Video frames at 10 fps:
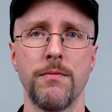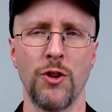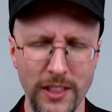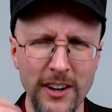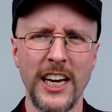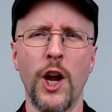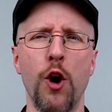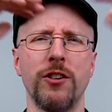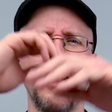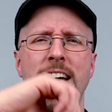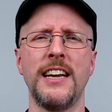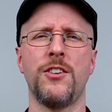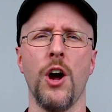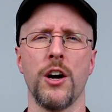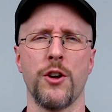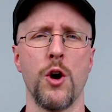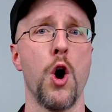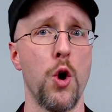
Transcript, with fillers: So there you go, Donnie Darko,